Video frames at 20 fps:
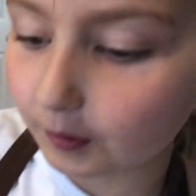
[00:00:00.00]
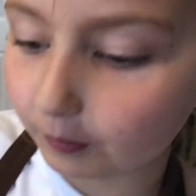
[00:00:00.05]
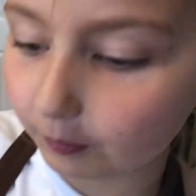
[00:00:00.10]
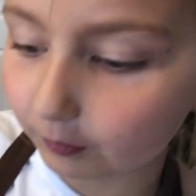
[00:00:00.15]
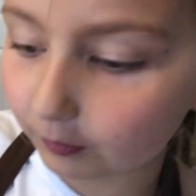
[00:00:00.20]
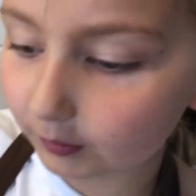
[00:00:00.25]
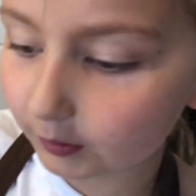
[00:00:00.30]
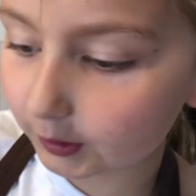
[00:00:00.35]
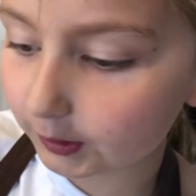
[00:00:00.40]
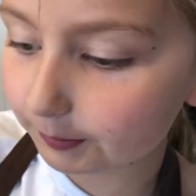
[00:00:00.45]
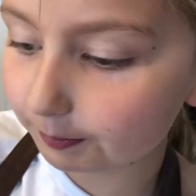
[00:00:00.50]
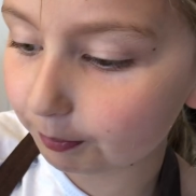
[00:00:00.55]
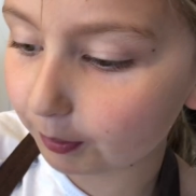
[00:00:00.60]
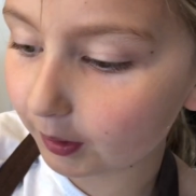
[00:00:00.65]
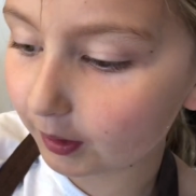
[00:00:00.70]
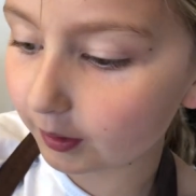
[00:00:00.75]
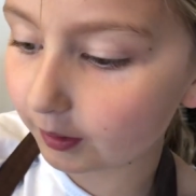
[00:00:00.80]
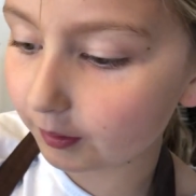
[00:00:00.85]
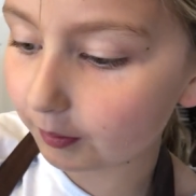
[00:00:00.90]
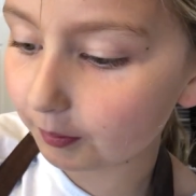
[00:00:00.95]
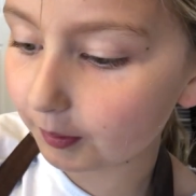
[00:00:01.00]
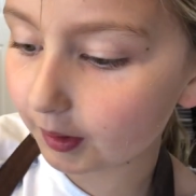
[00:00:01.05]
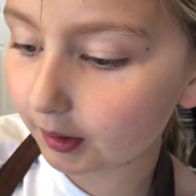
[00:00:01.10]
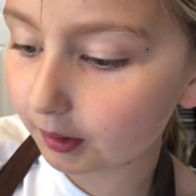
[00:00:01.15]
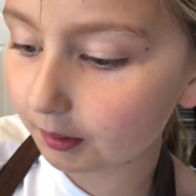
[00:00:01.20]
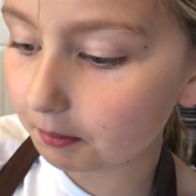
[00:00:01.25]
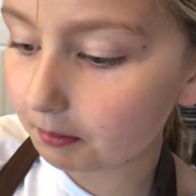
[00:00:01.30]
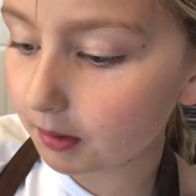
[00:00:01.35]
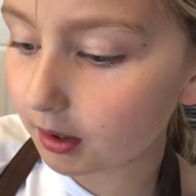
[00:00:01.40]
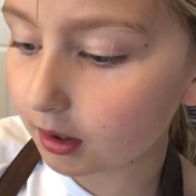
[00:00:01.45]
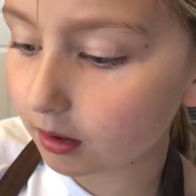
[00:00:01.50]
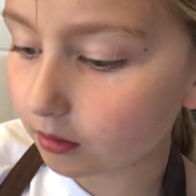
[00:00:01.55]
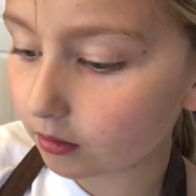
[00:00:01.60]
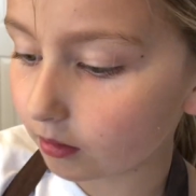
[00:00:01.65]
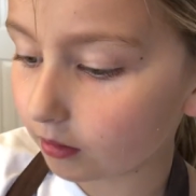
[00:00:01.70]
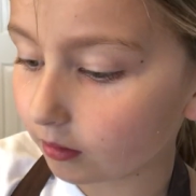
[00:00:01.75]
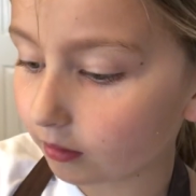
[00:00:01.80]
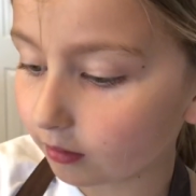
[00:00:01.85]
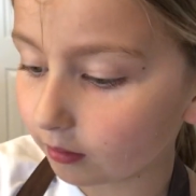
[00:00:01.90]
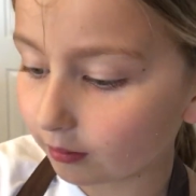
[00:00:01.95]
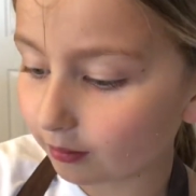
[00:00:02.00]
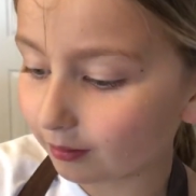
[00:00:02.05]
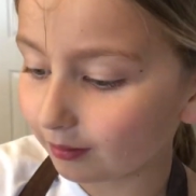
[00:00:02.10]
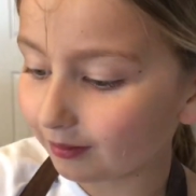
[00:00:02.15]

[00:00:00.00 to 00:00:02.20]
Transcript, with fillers: And spread it around the middle.